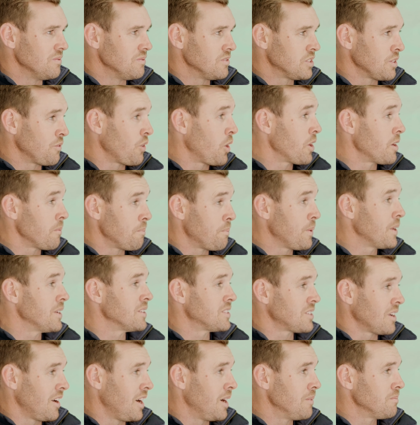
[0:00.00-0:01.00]
devote a bit of
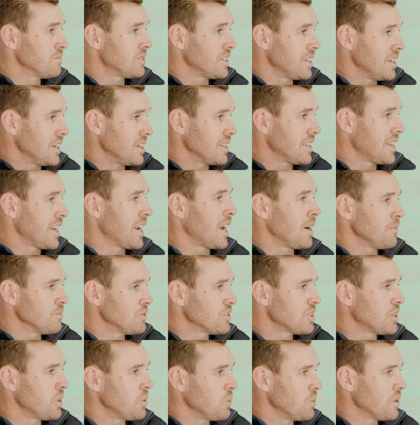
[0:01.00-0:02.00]
time to get
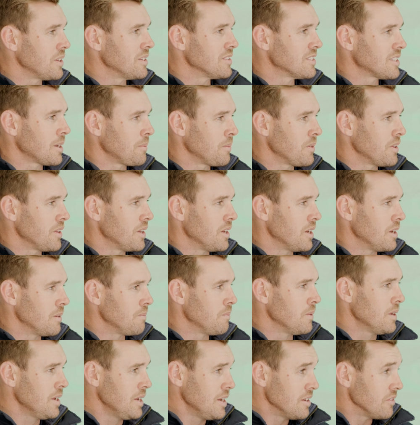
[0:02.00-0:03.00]
upskilled in some of the
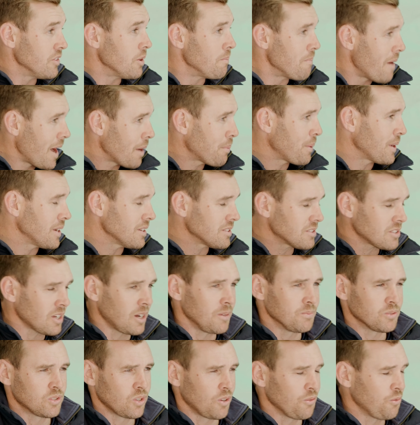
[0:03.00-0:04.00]
mapping type
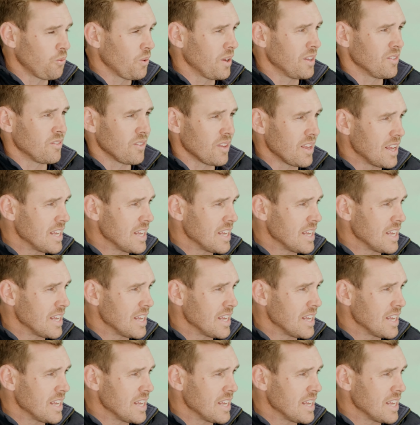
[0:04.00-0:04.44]
softwares,